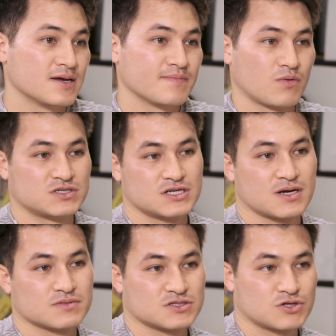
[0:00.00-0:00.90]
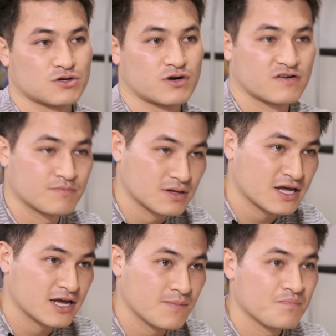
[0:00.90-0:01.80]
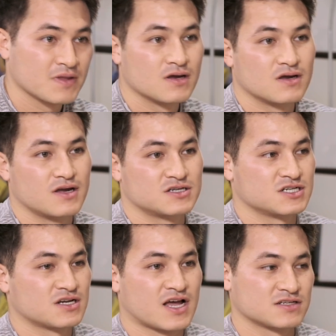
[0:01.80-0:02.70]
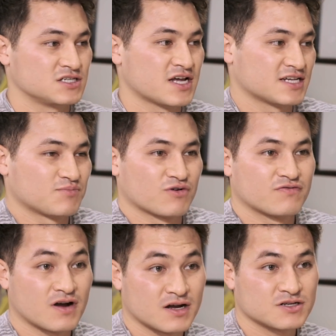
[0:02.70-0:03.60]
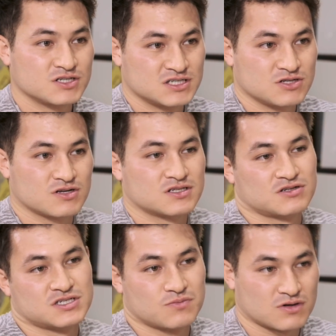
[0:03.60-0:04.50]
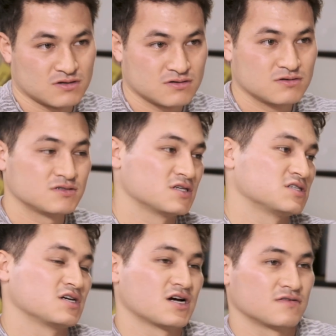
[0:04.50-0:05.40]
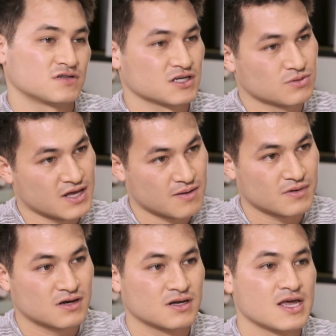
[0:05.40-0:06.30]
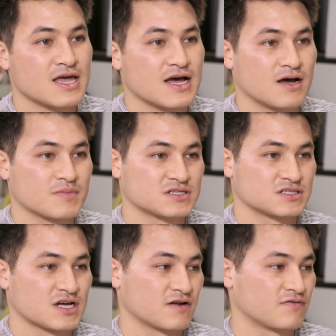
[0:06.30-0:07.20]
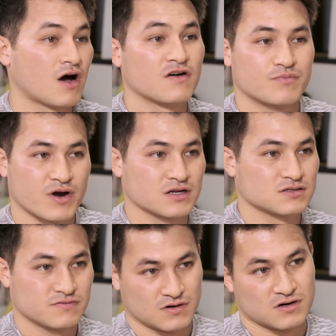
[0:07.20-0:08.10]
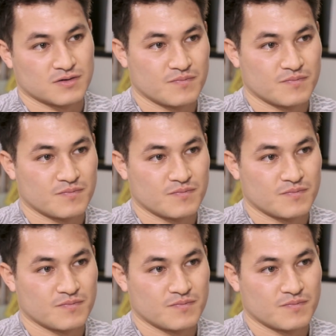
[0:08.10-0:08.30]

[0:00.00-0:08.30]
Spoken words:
But when she comes on Tokyo Creative Play, she has more fun. You can tell she's more loose, and she kind of talks with Emma, because it's kind of off-brand for her.